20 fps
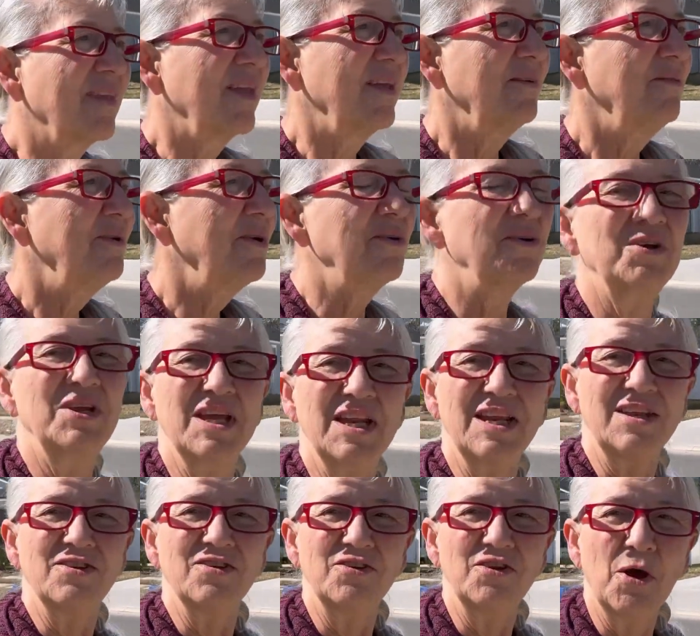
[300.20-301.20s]
We were
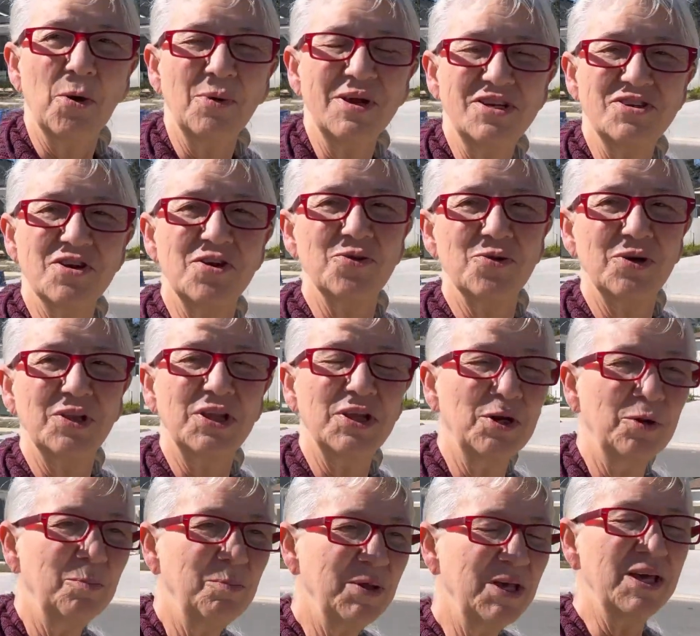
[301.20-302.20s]
getting to know each other a
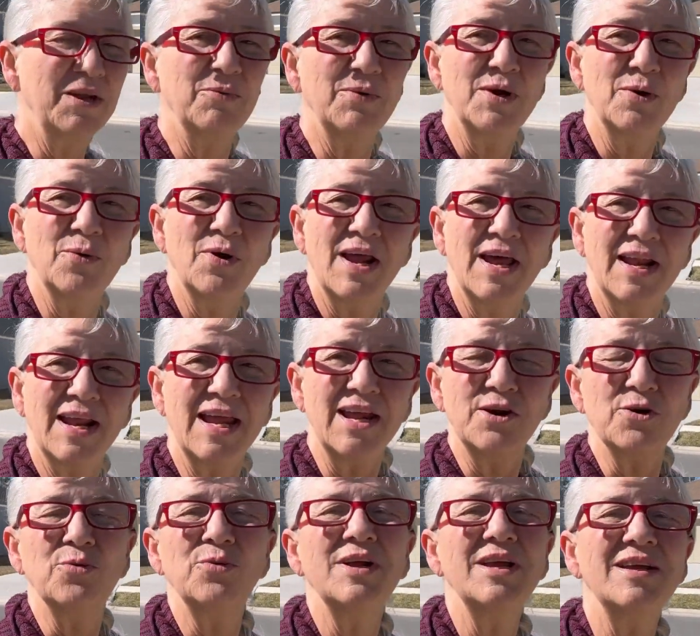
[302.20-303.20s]
little bit. We were at a
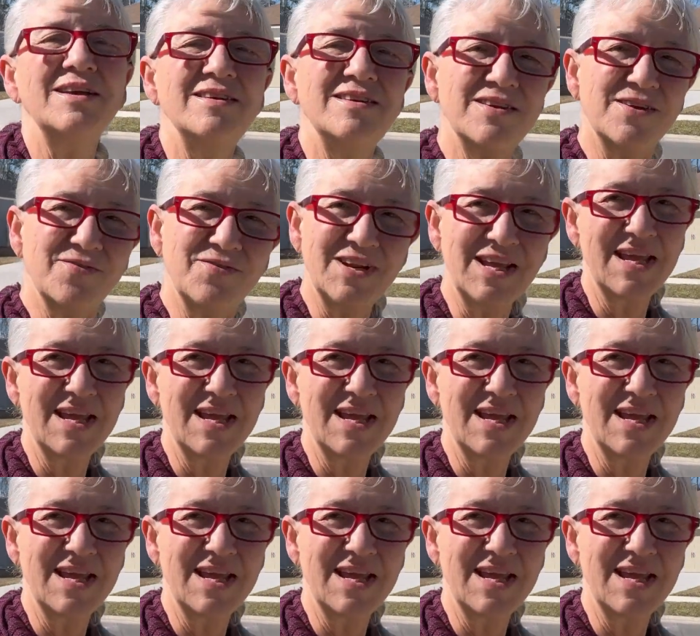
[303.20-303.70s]
creativity